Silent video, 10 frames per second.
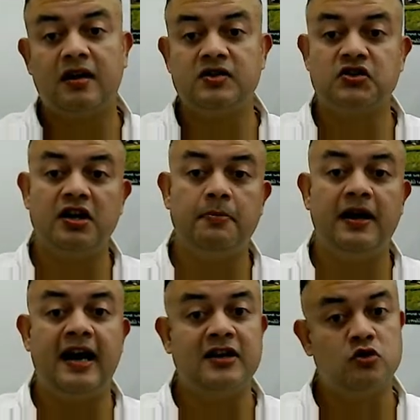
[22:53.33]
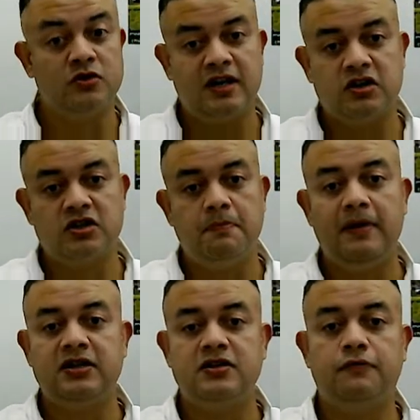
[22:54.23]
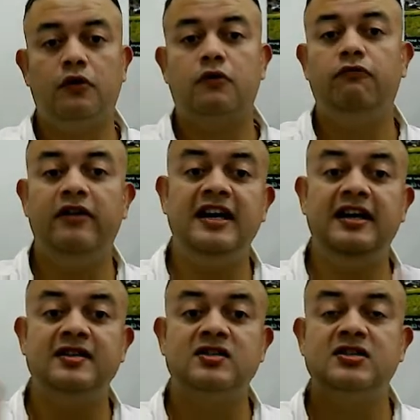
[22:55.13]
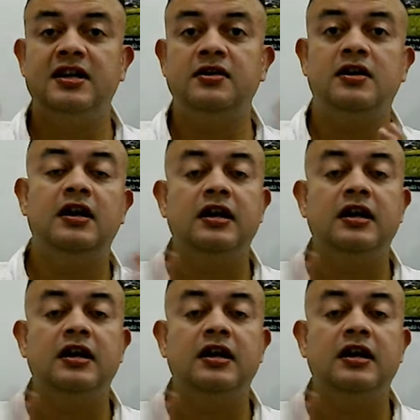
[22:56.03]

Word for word: constrained by natural selection better for very distant